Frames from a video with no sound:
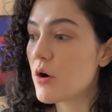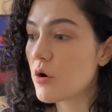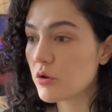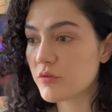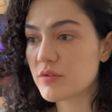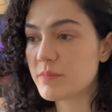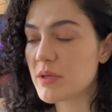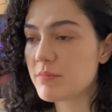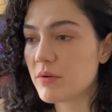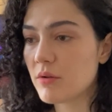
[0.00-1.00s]
all of the
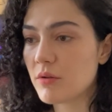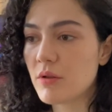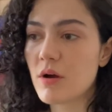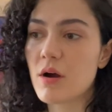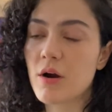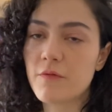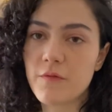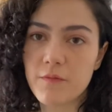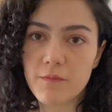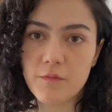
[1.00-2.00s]
people are
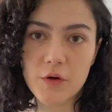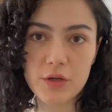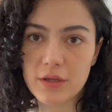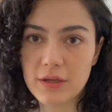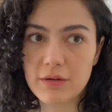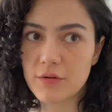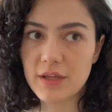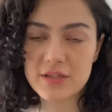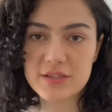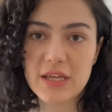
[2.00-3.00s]
working or
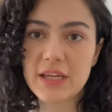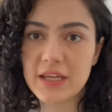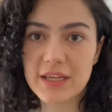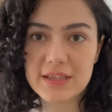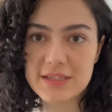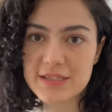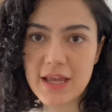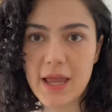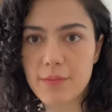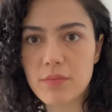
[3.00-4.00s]
like studying in the
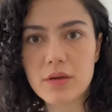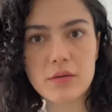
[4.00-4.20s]
same